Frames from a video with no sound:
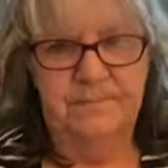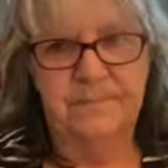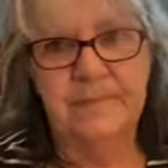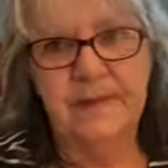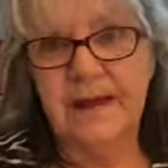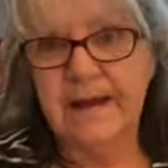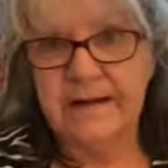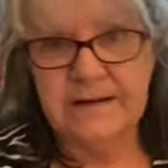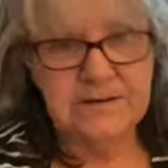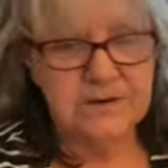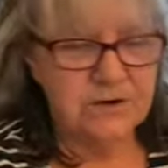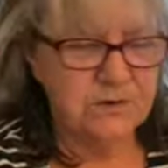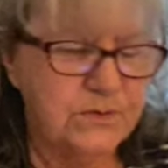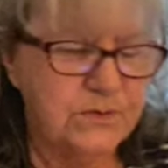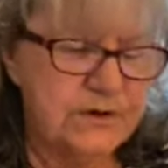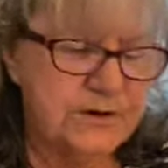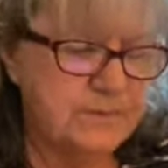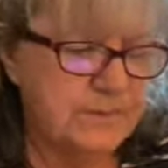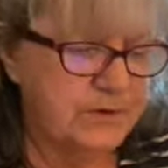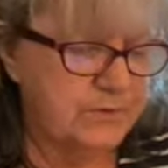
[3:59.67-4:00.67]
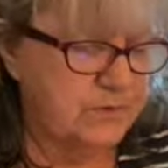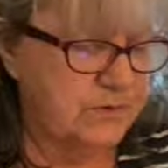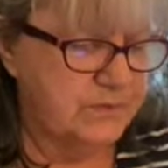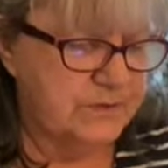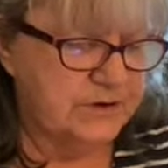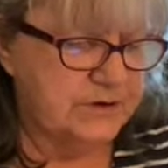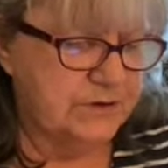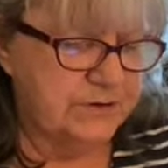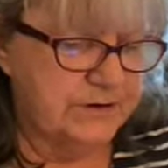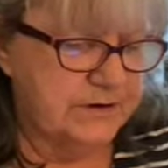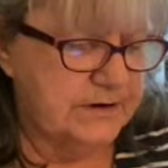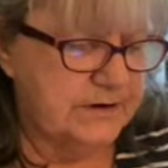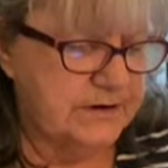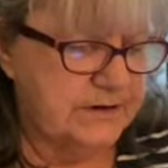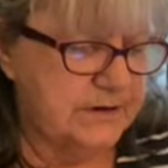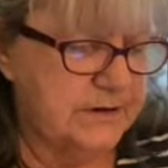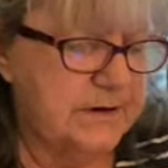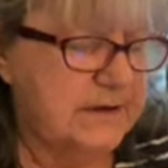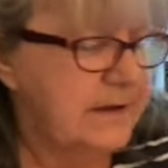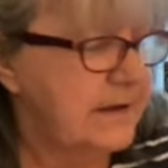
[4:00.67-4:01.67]
I had to in my room and turn it
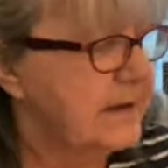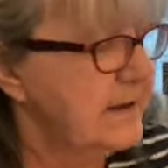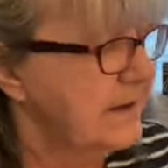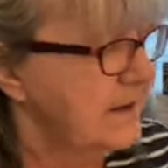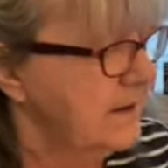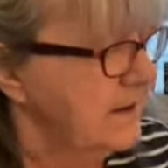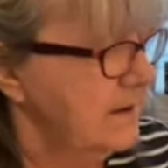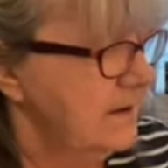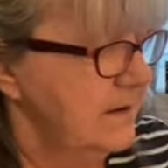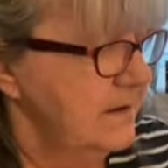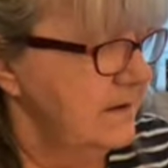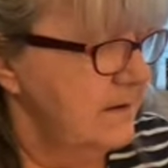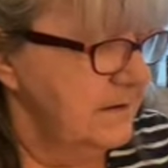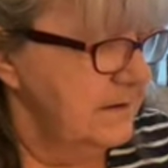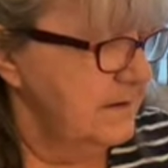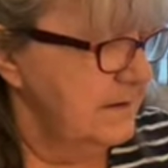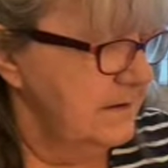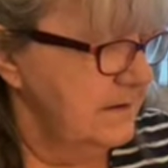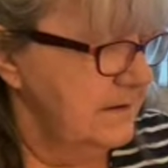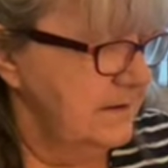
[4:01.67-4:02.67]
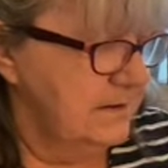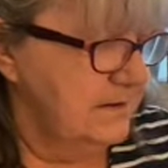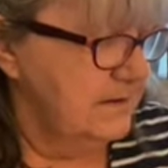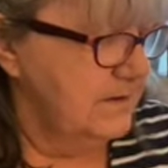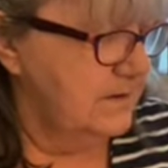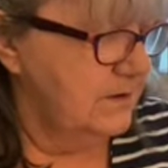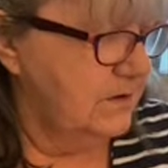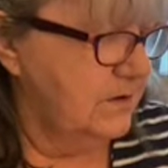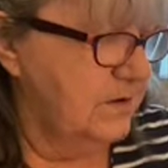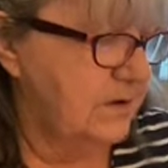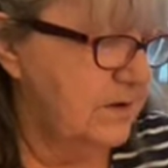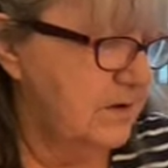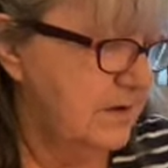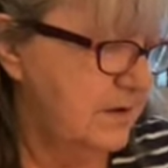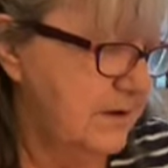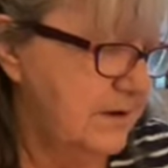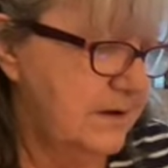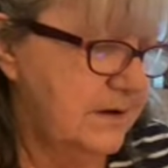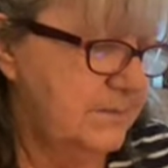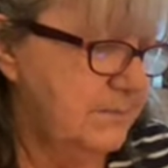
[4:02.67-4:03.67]
on. Oh,
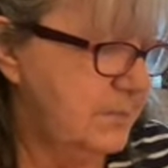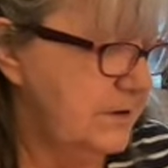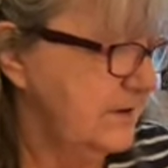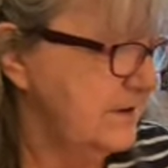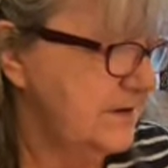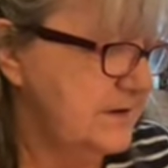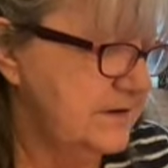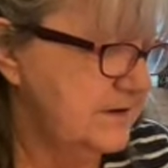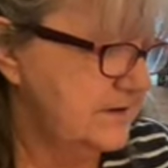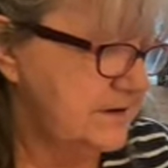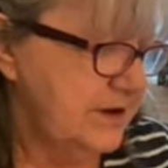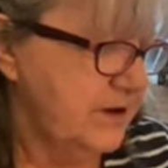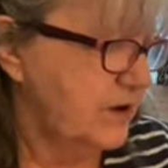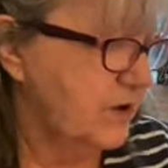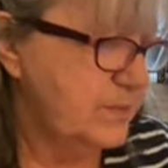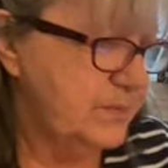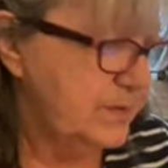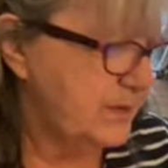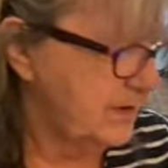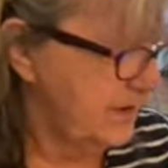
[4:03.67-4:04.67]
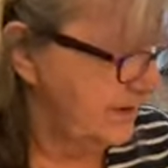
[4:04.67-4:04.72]
please, I hope,